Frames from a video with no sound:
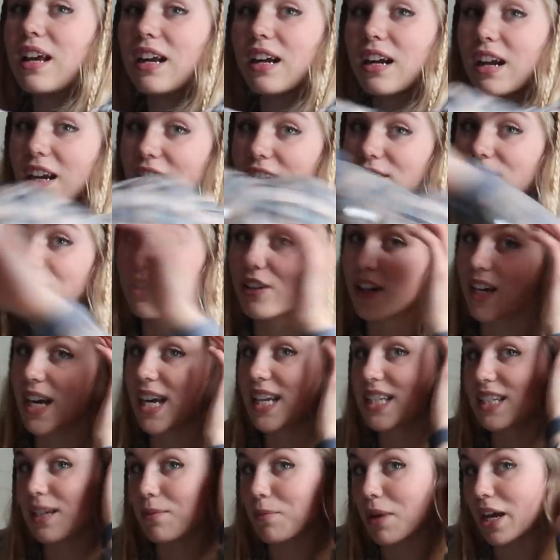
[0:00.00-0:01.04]
kind of
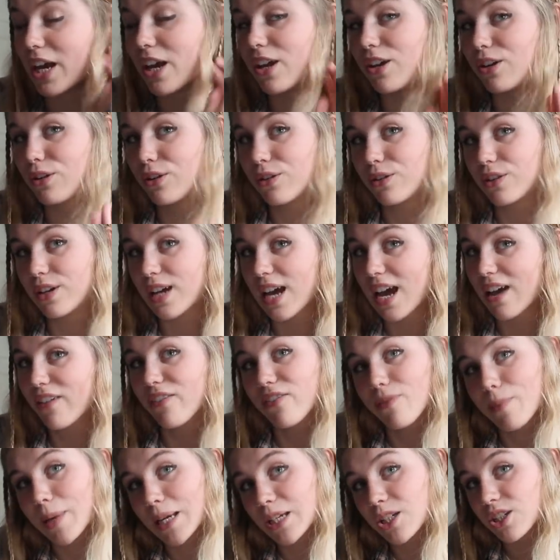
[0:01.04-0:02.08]
creating my own
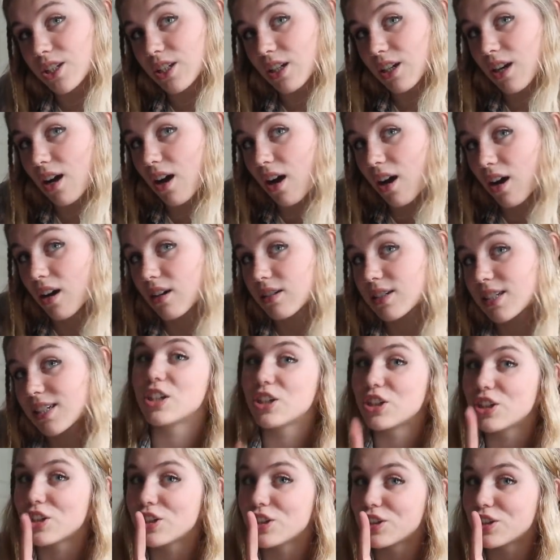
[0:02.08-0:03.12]
affirmation cards.
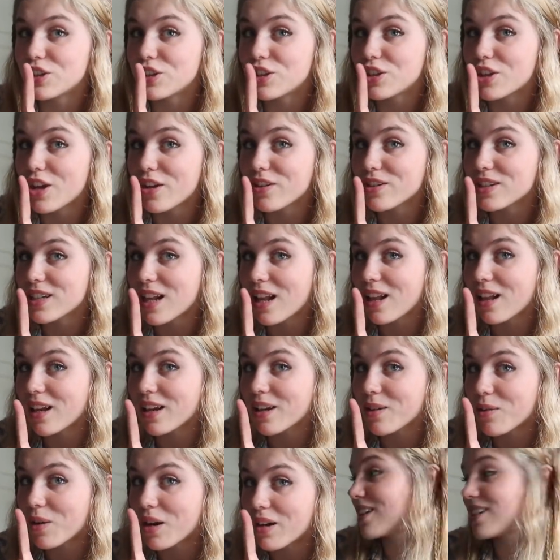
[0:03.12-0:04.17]
Shh, don't tell
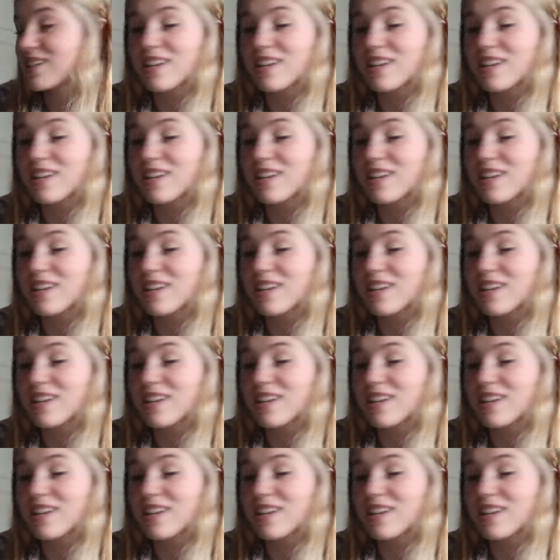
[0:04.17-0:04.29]
anyone.